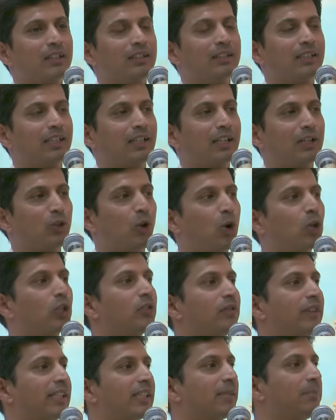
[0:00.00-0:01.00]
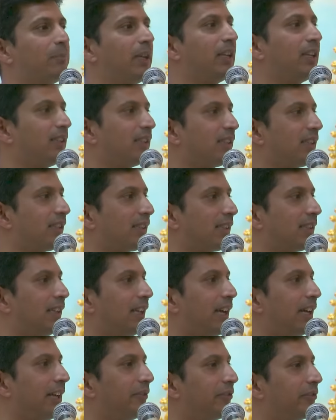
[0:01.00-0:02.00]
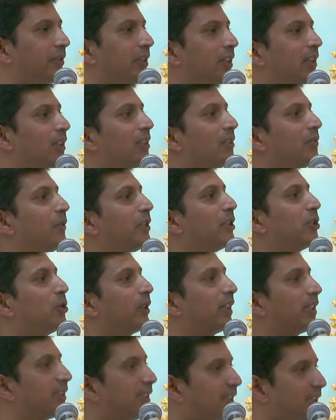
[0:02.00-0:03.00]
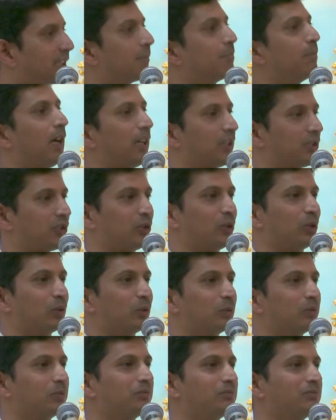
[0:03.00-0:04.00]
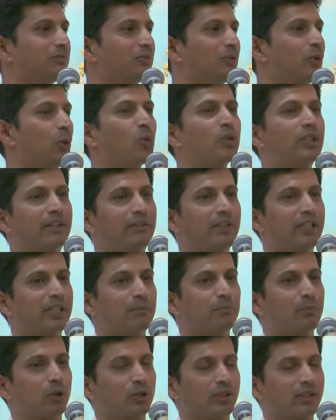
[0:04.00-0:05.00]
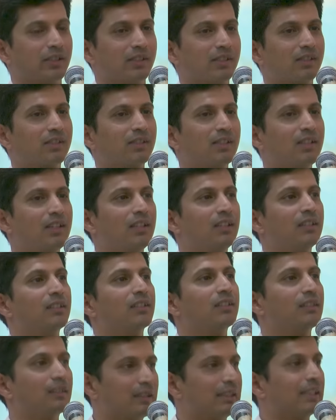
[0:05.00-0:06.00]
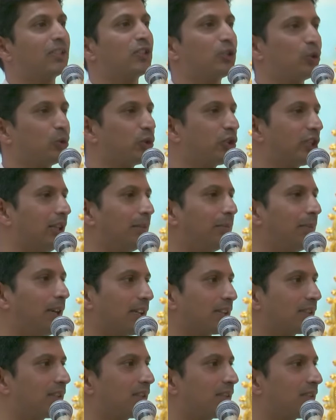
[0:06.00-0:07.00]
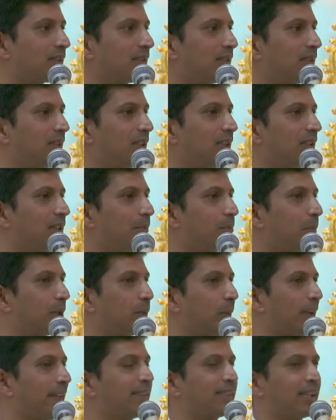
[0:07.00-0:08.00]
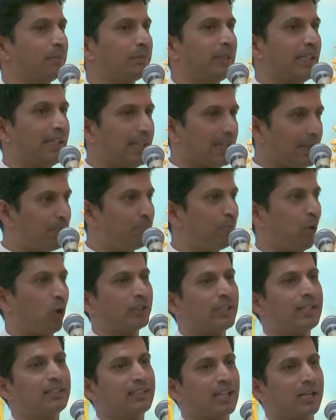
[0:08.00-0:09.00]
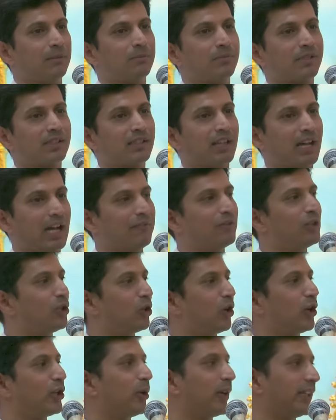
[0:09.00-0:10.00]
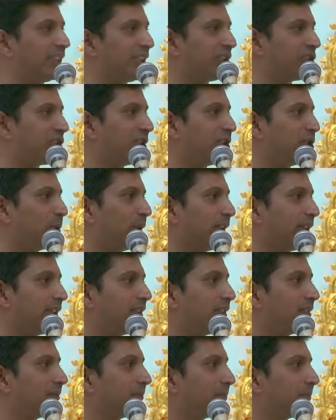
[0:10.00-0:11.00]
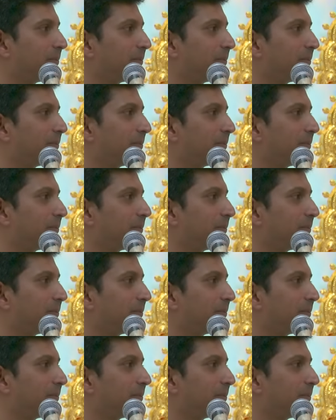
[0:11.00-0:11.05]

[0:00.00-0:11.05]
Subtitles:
There are a lot of experiences in life which you can just pass through. Don't give it importance. This too shall pass. But when something important comes, I will draw your attention to it.